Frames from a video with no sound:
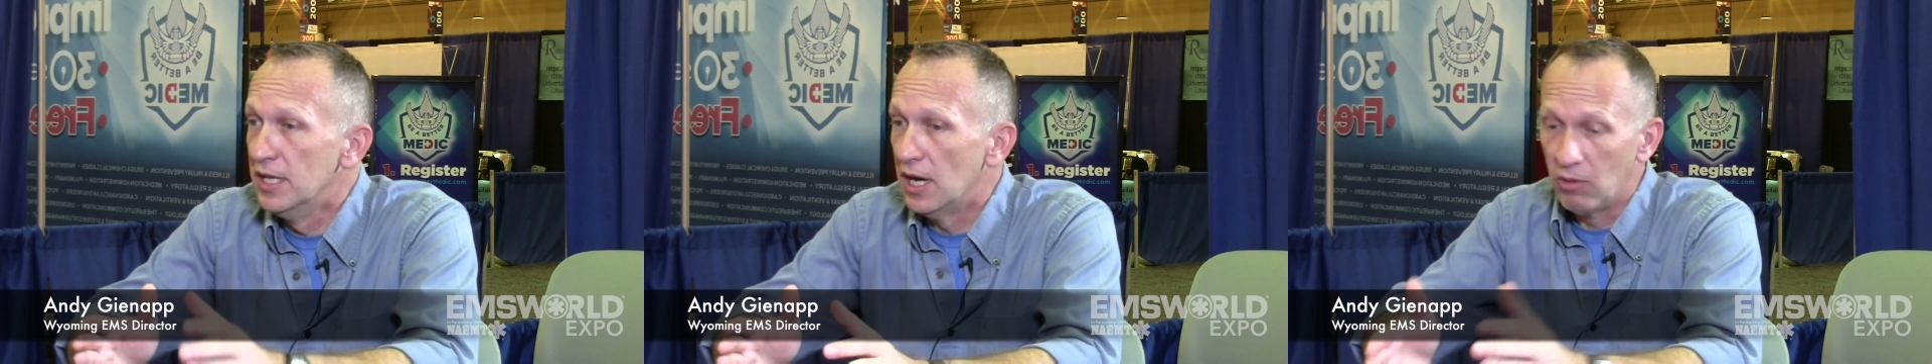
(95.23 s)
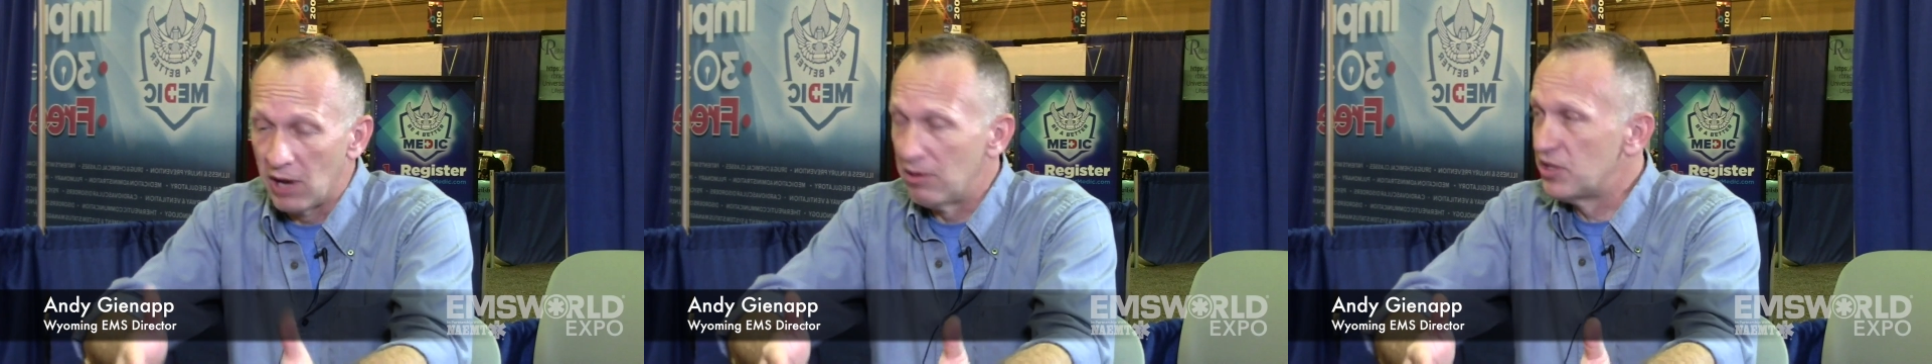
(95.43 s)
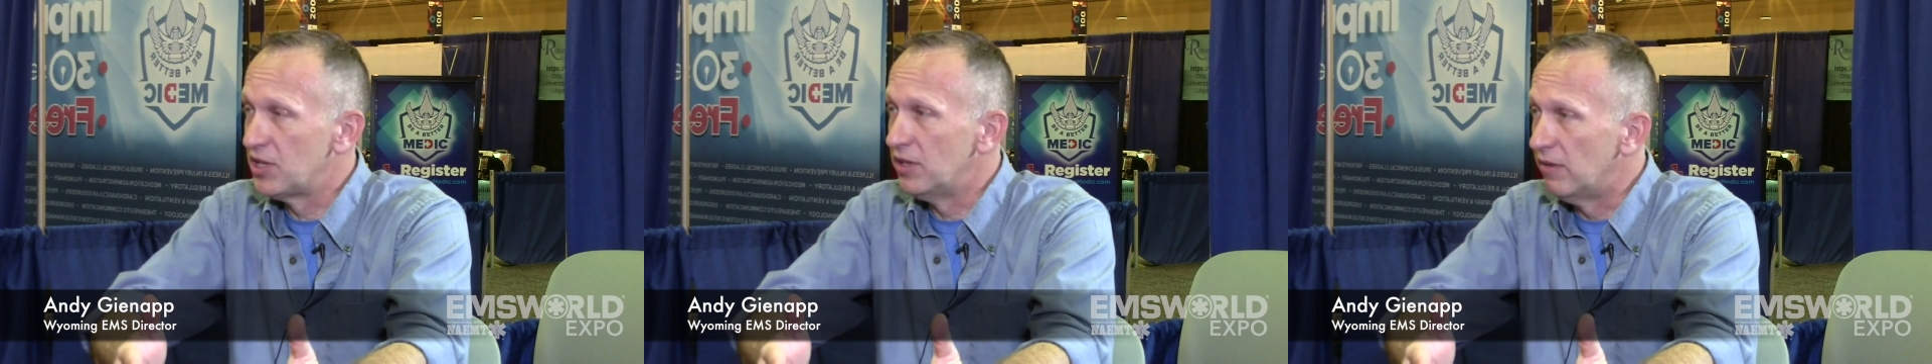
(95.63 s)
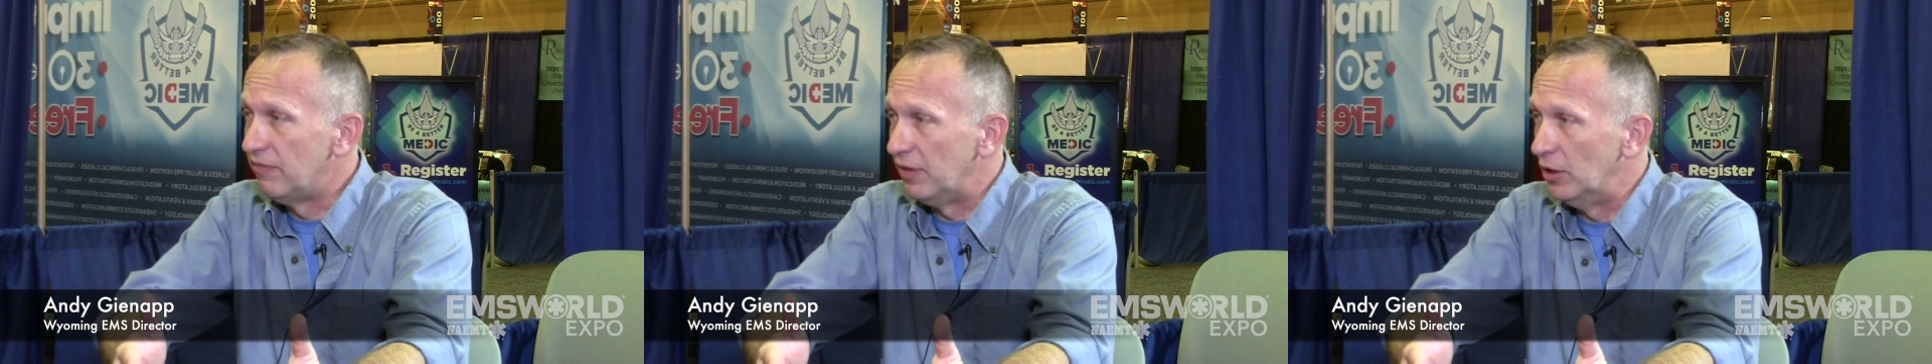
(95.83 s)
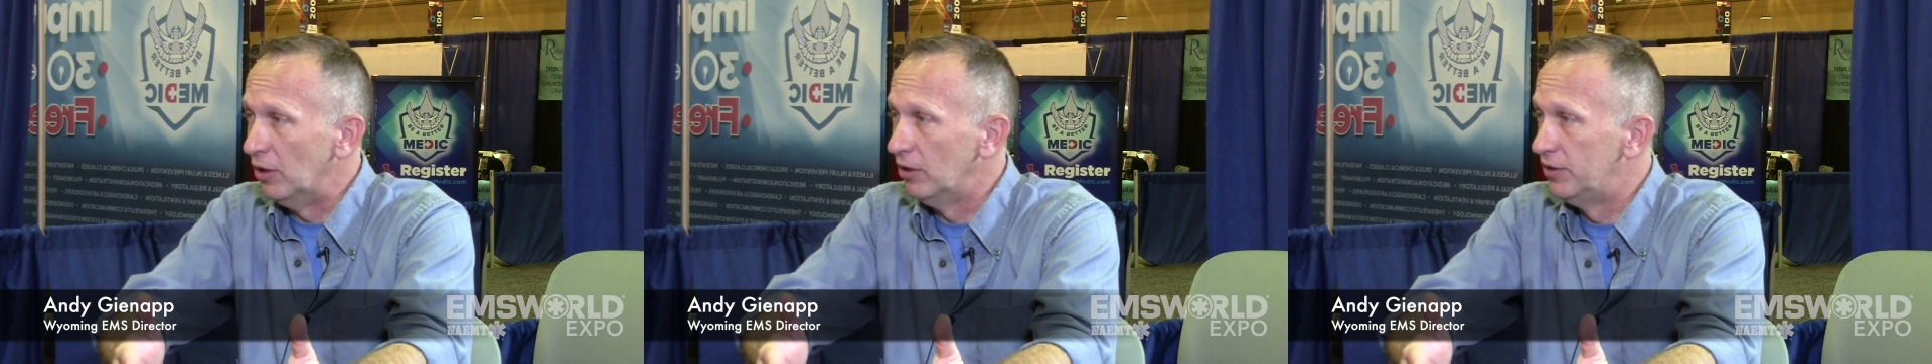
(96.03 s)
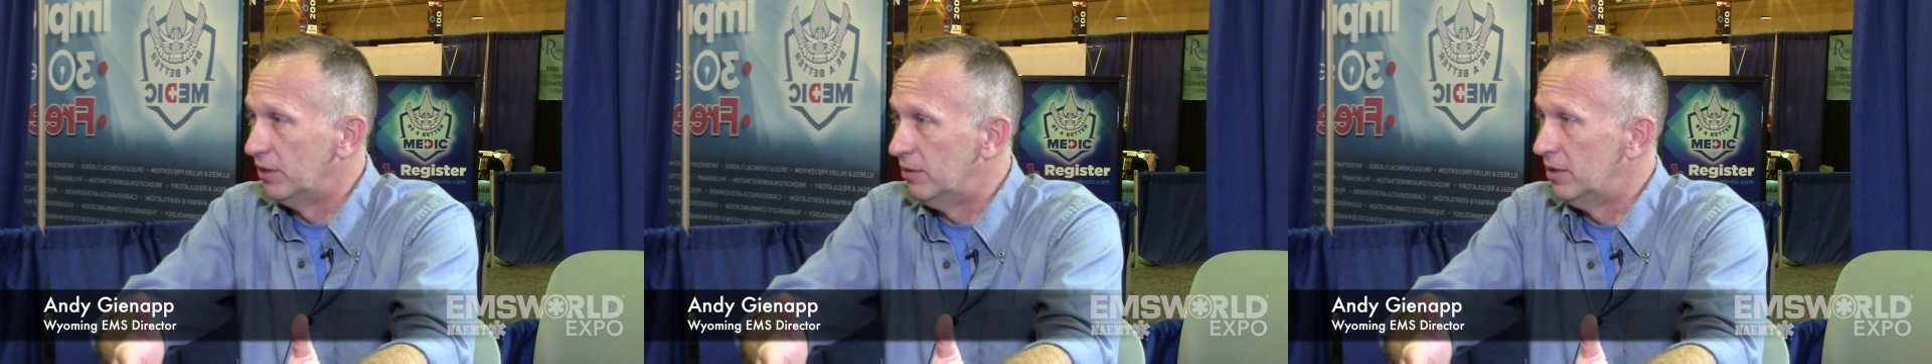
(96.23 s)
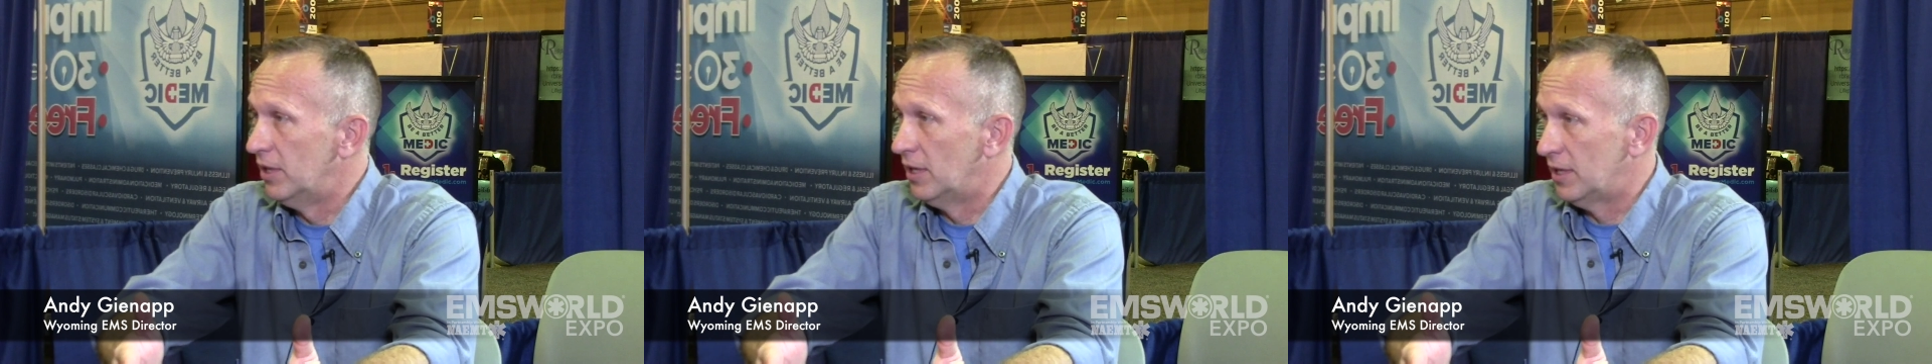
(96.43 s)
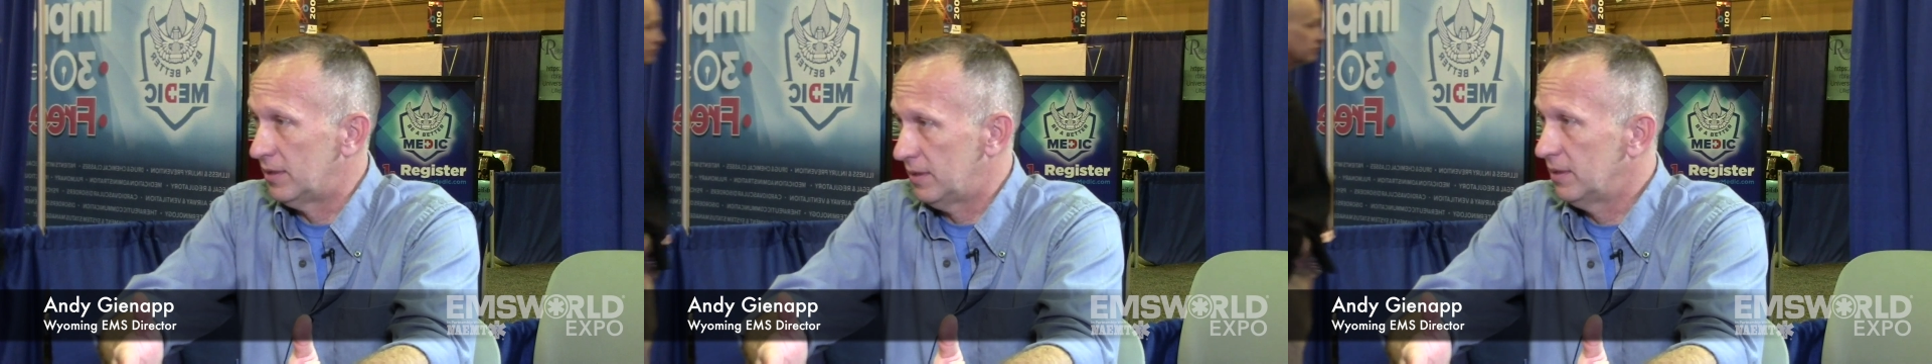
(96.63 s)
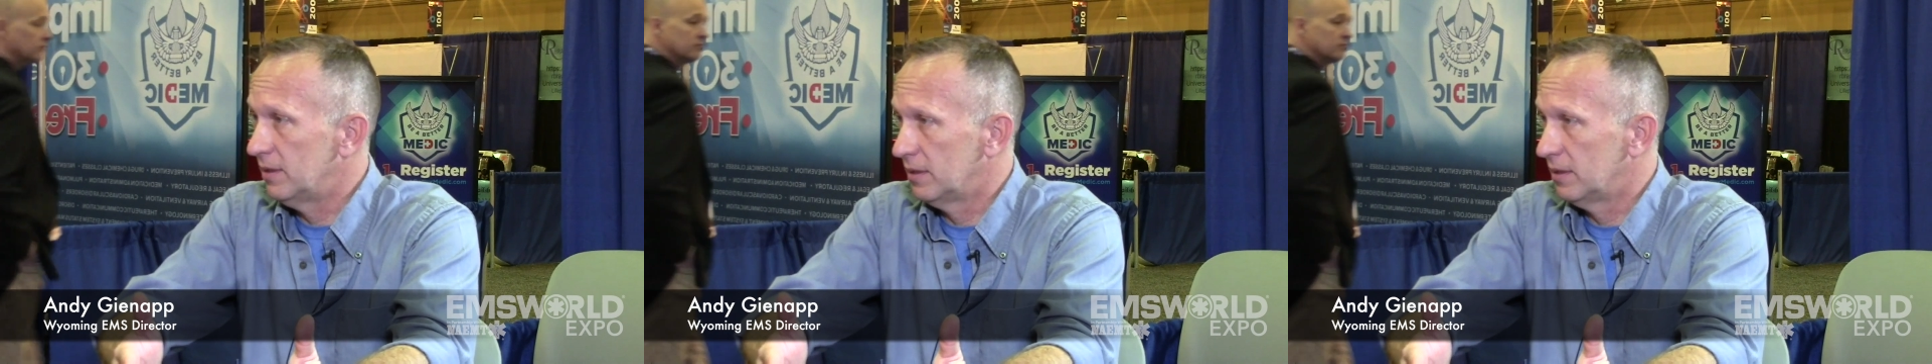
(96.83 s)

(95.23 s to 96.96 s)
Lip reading: when I was in the field doing the